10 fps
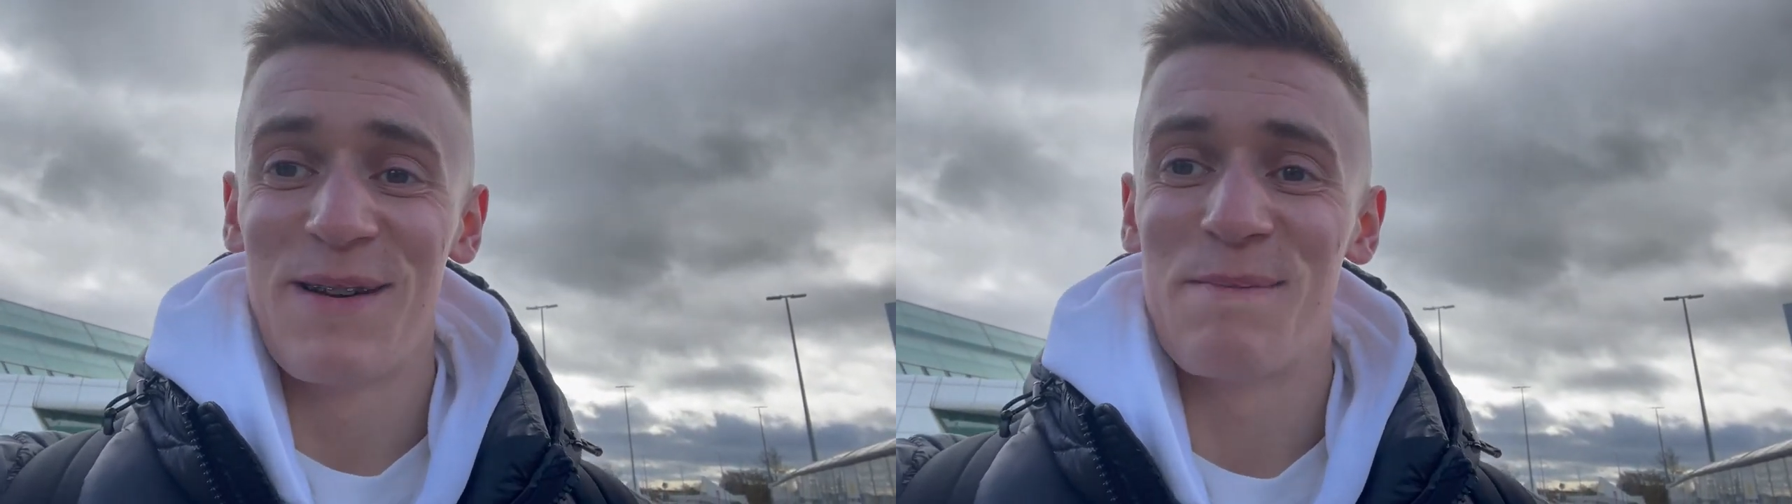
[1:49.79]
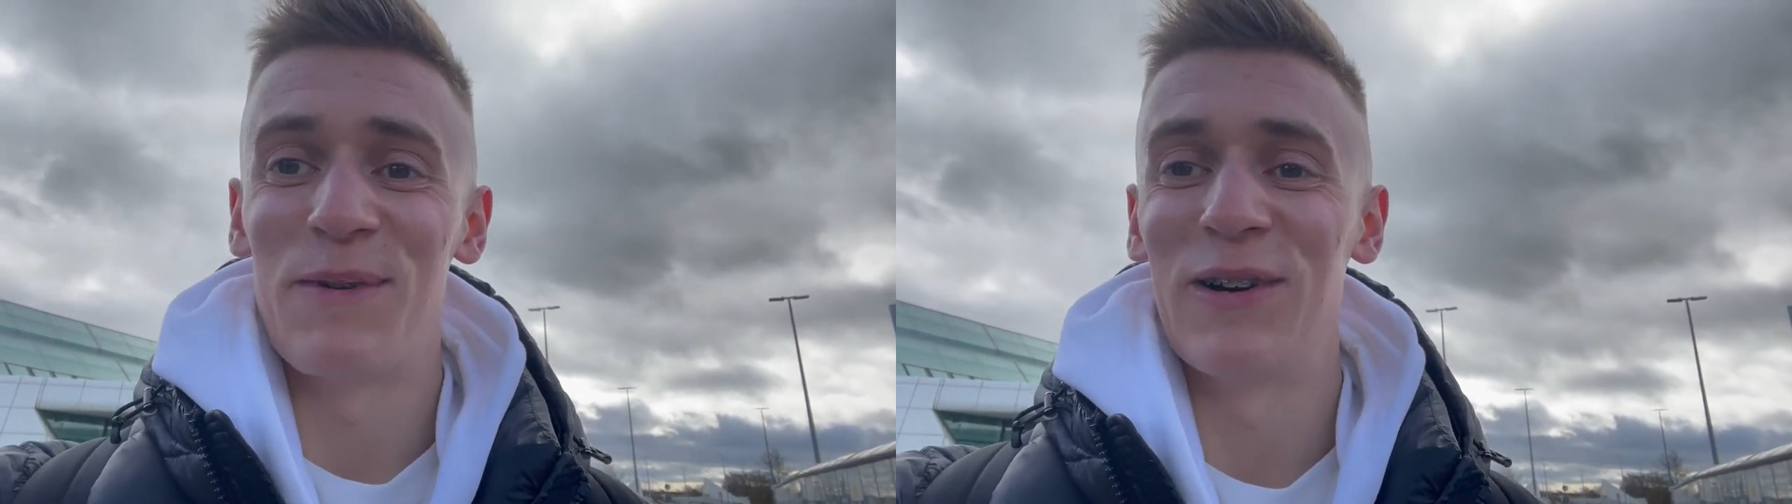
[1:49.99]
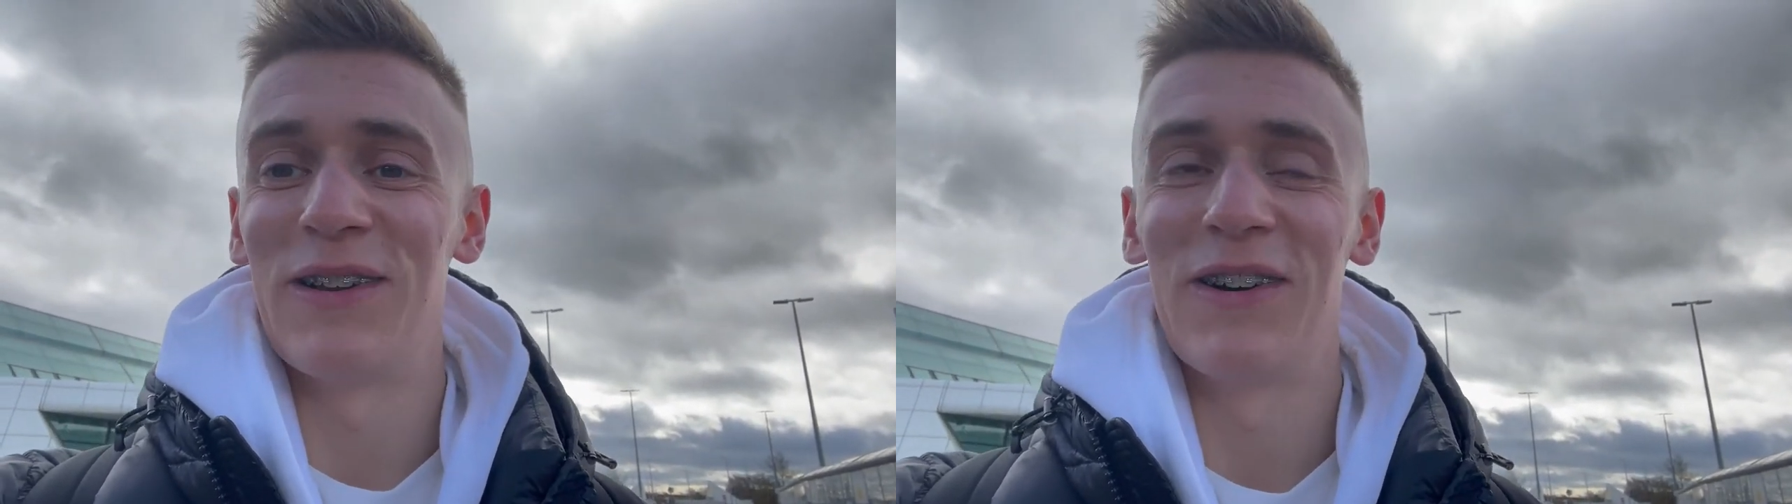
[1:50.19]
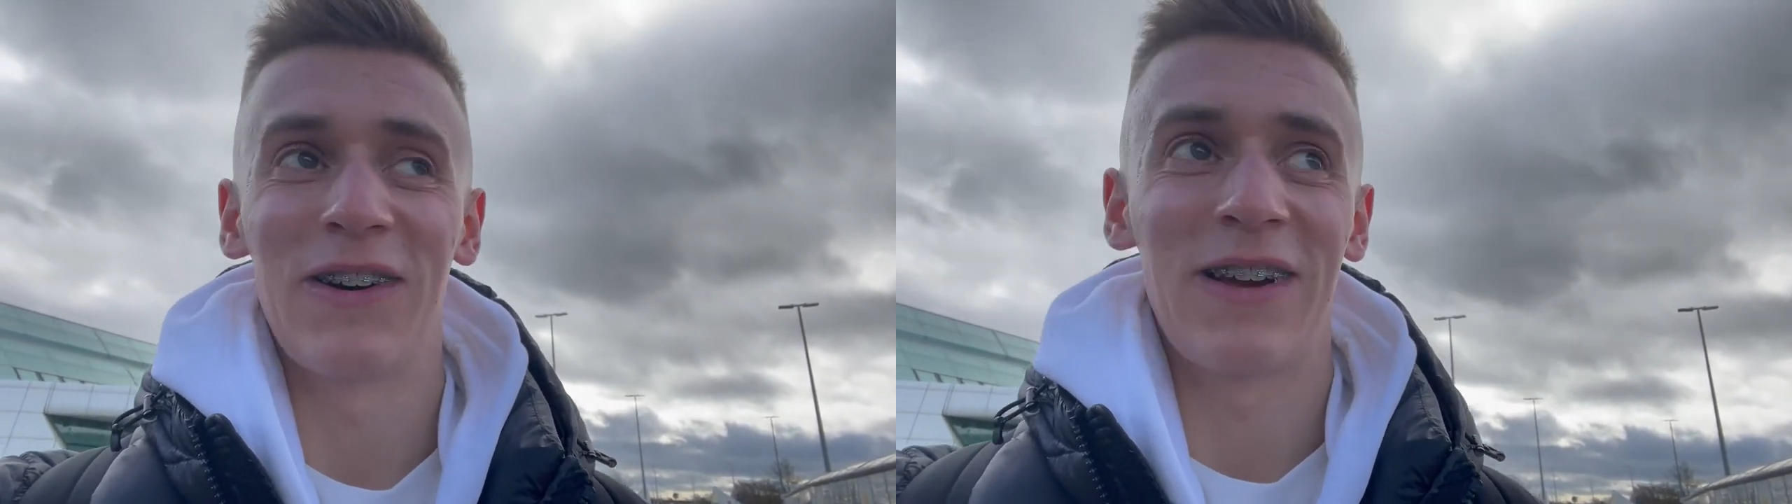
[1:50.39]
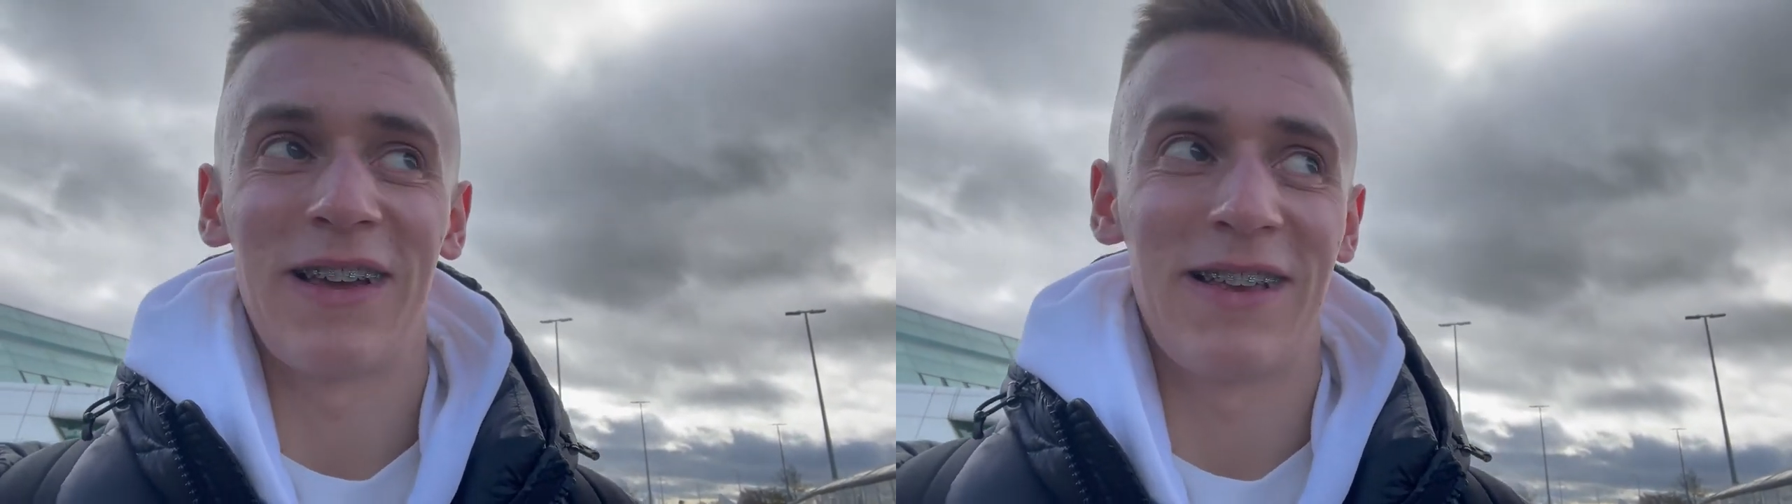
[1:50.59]
But look,
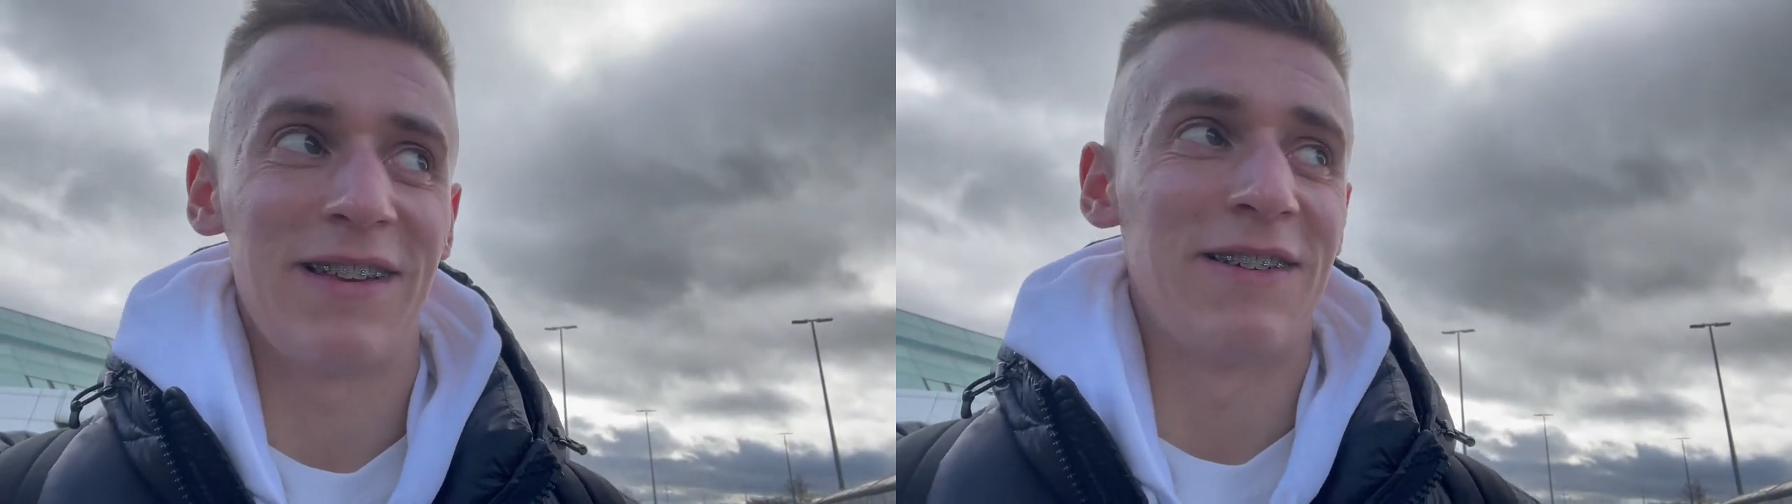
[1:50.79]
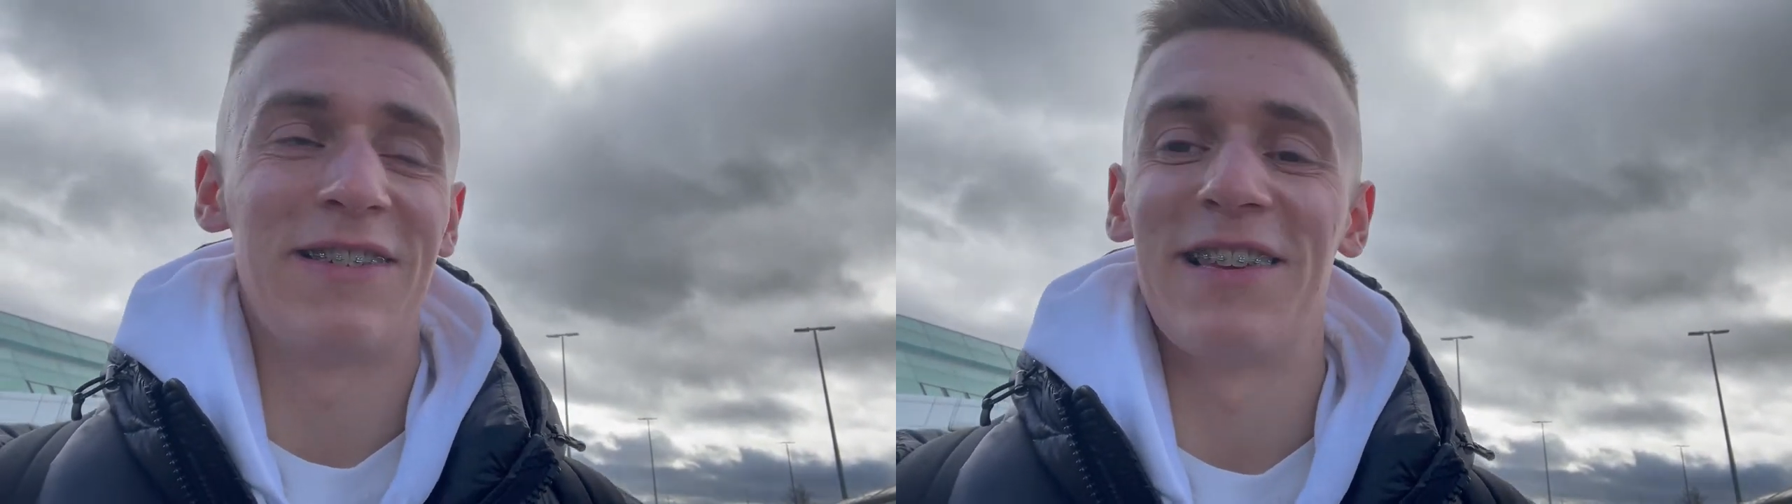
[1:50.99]
once